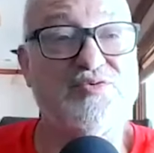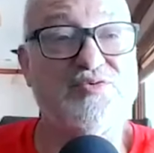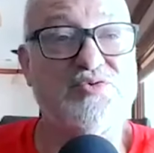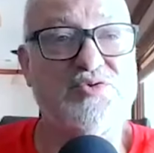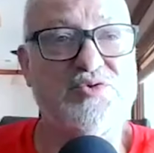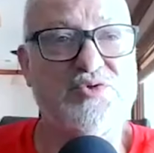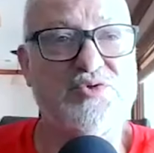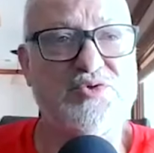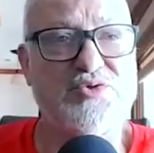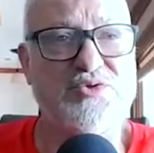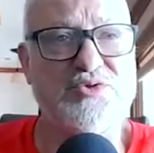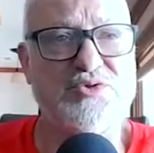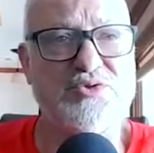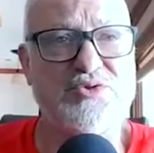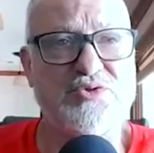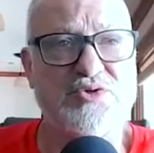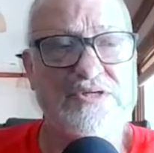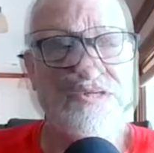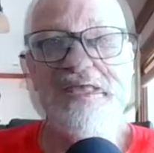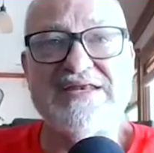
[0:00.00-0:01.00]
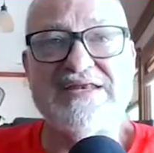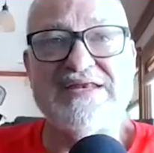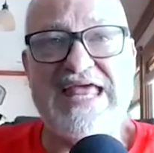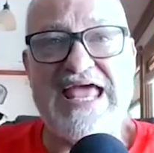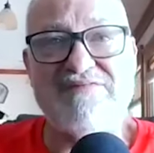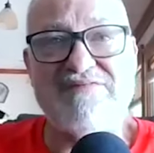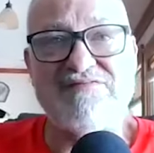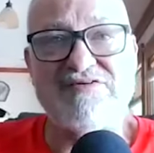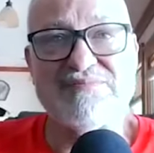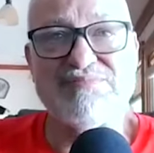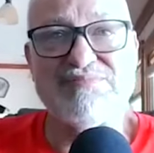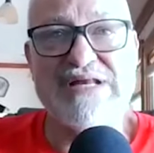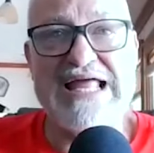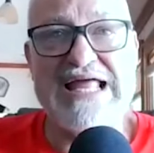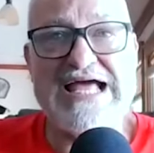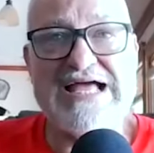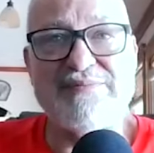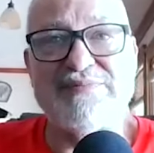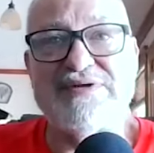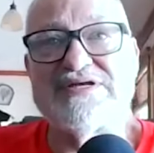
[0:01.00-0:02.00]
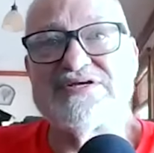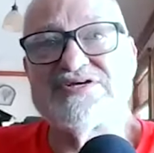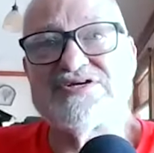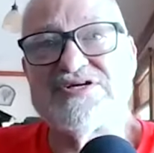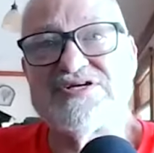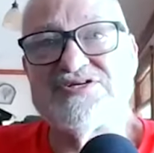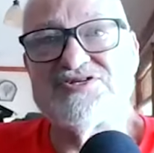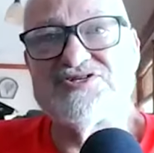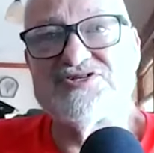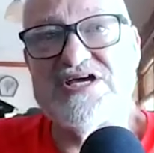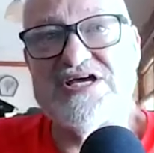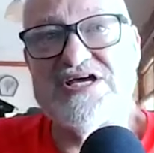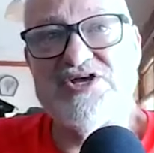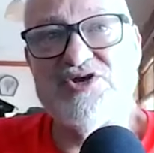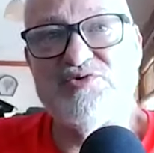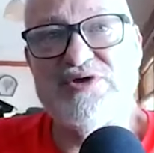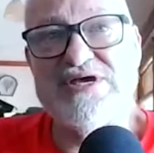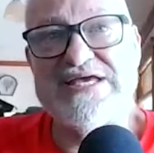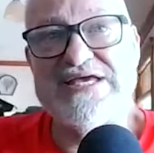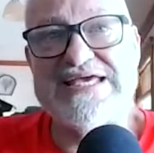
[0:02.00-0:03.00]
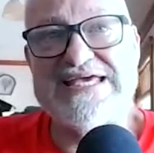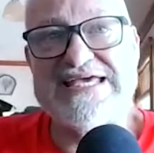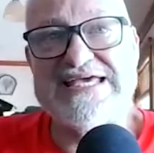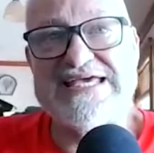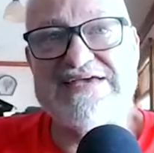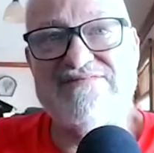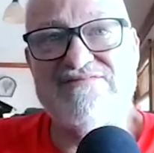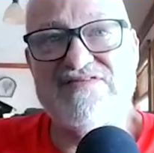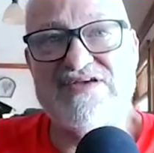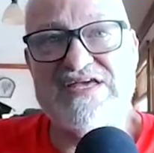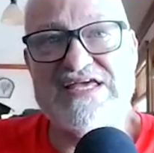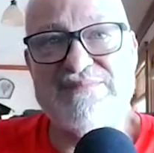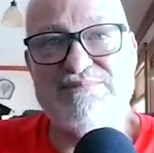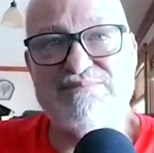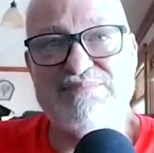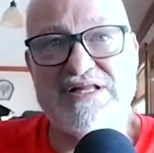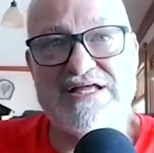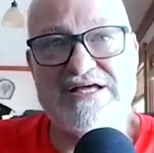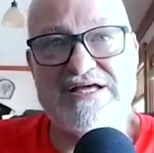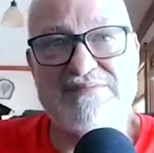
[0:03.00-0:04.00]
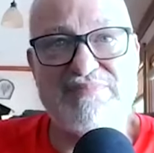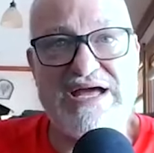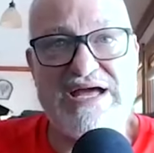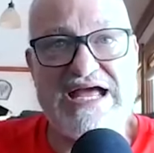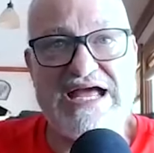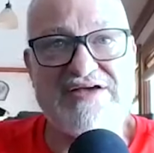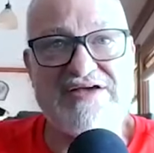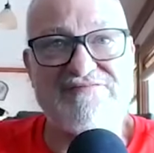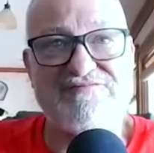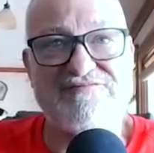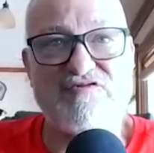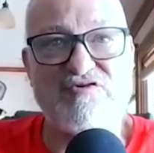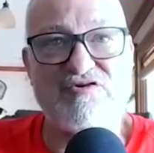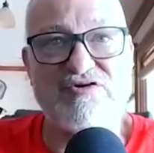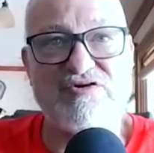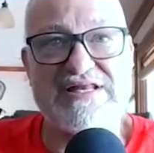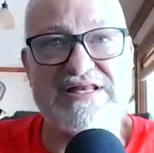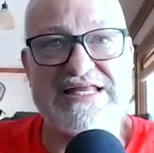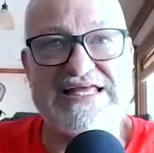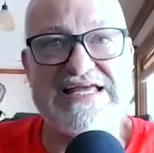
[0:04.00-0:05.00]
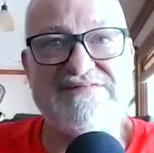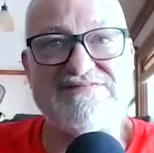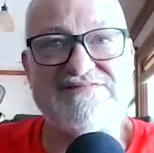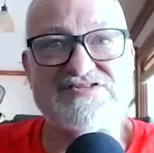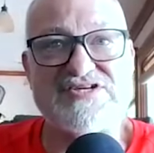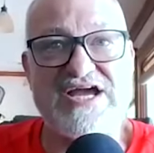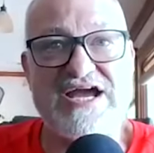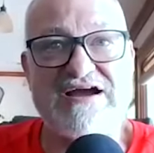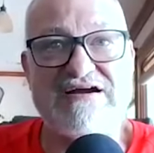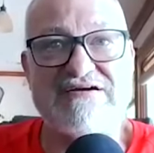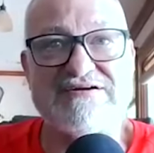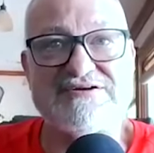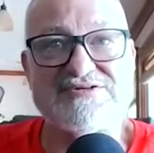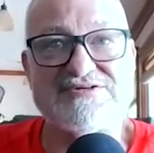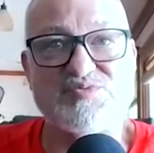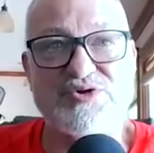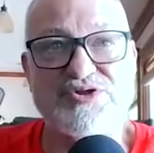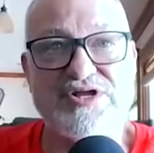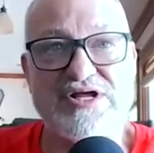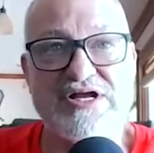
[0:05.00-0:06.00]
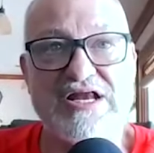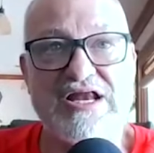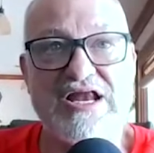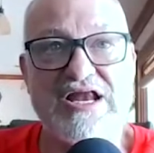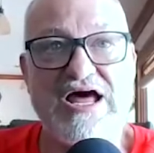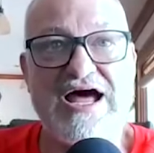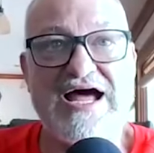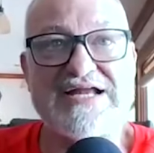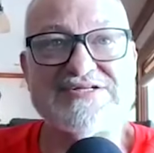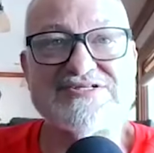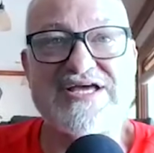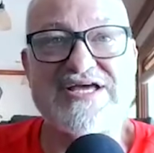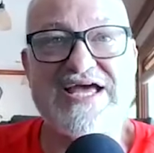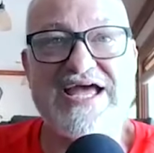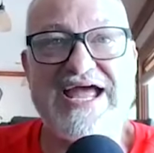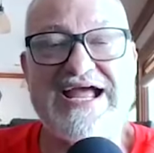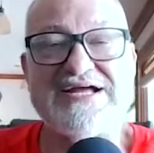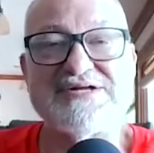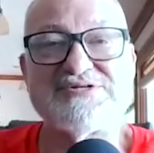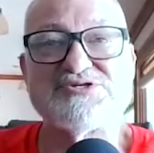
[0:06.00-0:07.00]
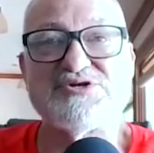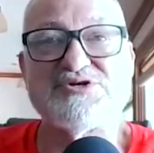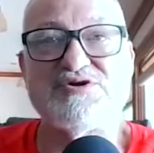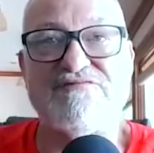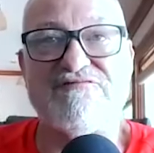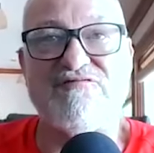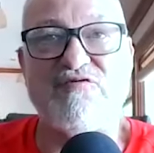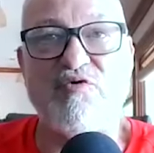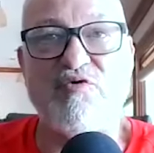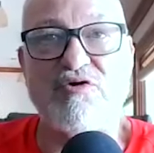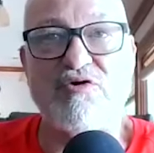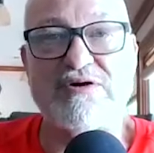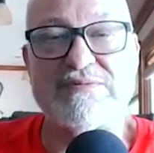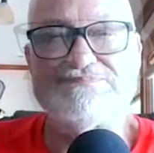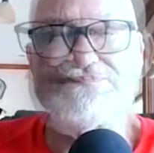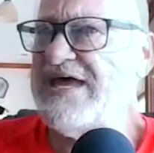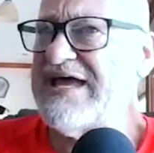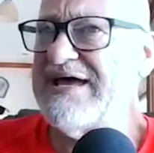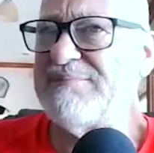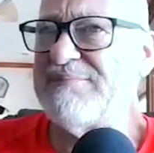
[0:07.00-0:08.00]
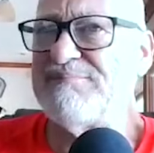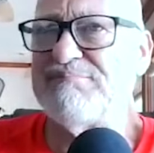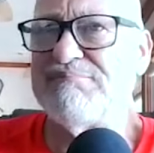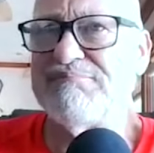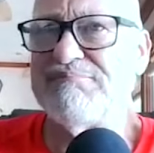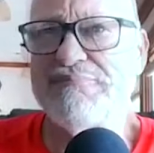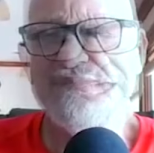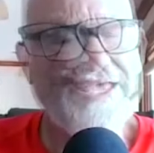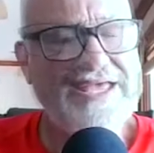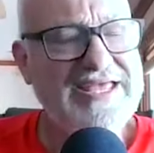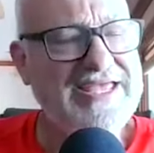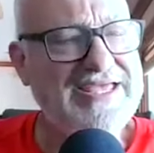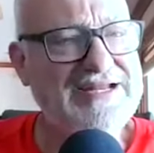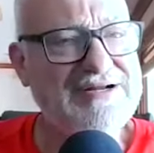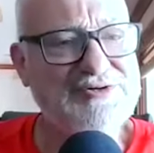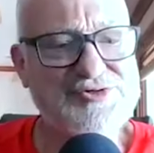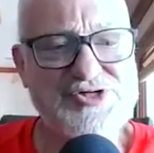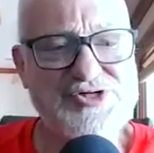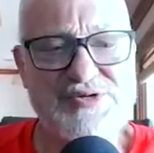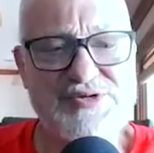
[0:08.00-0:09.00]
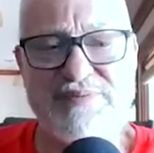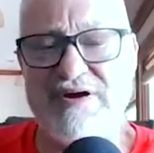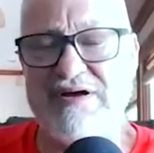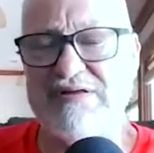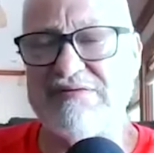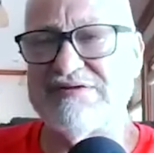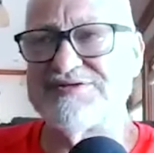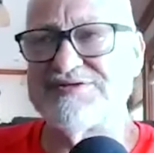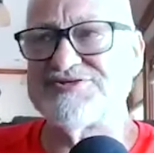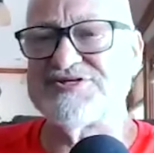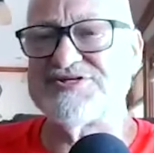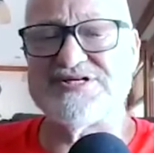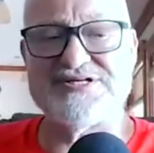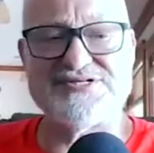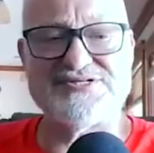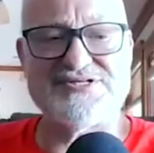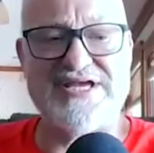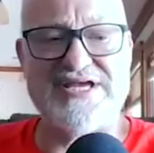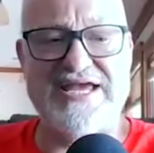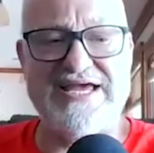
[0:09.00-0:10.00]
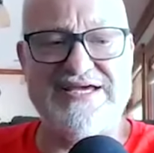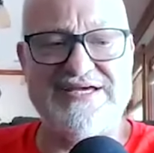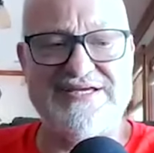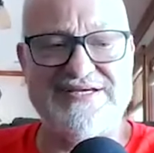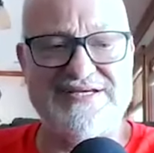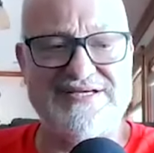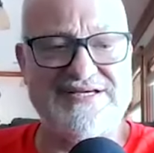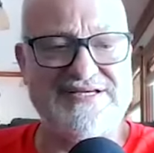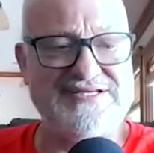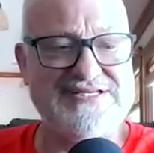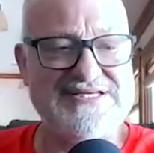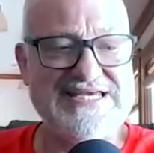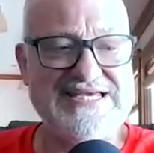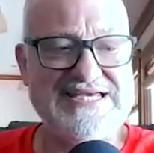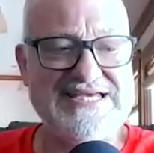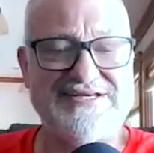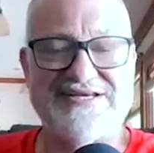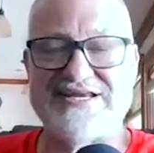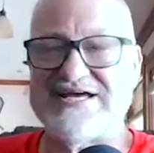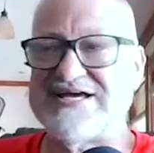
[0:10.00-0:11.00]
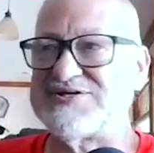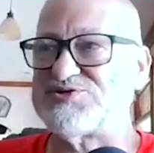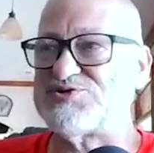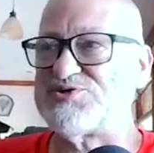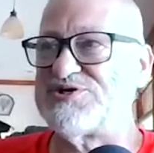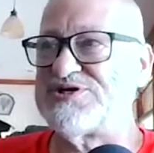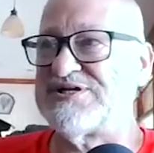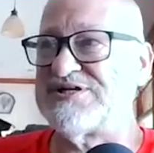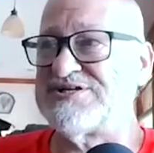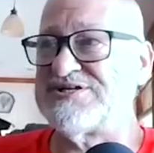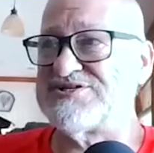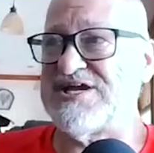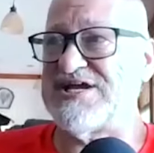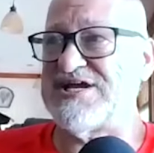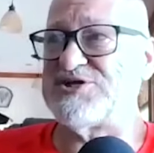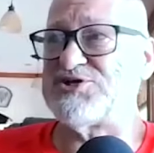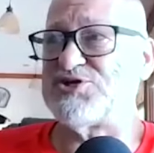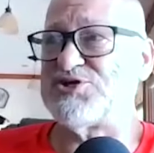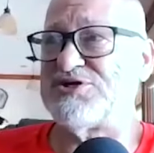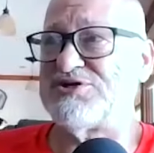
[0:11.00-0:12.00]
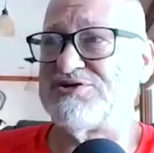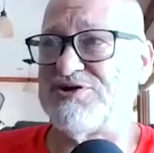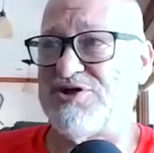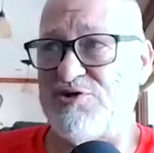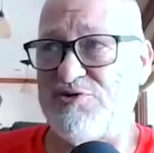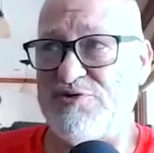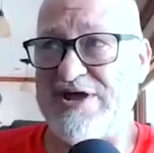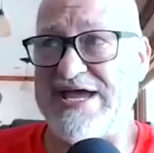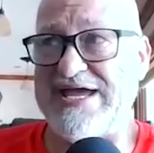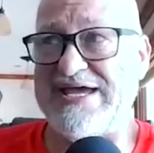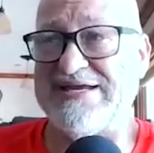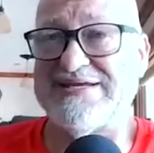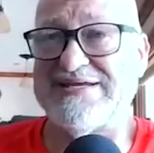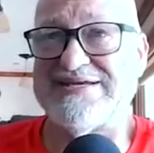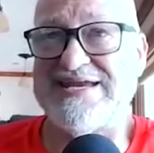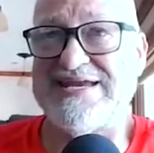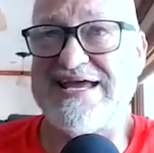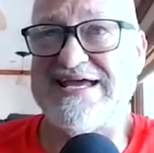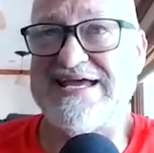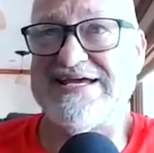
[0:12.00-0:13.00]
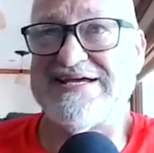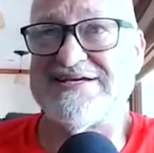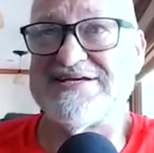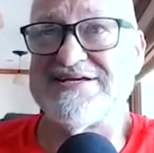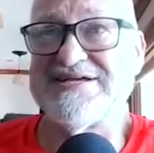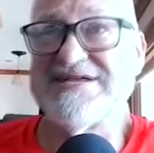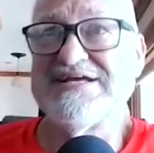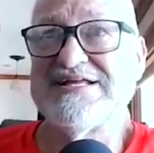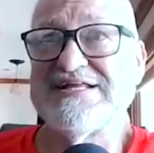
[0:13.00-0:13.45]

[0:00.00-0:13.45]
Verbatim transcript: Ooh. David Blackmon continuing EV bloodbath for it leaves Harris with a lot to answer for. And energy policies and deindustrialization go hand in hand.